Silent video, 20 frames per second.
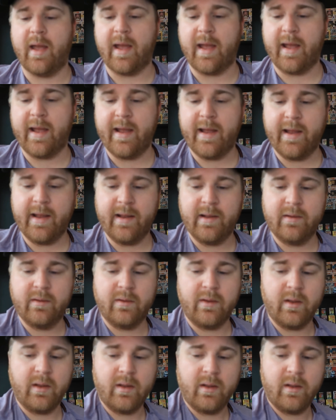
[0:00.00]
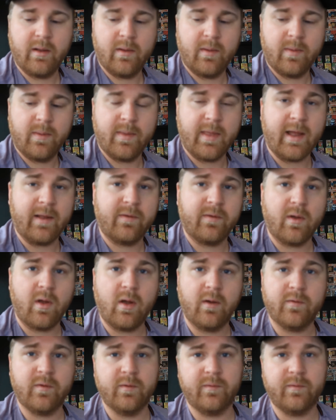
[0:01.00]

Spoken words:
And that's all.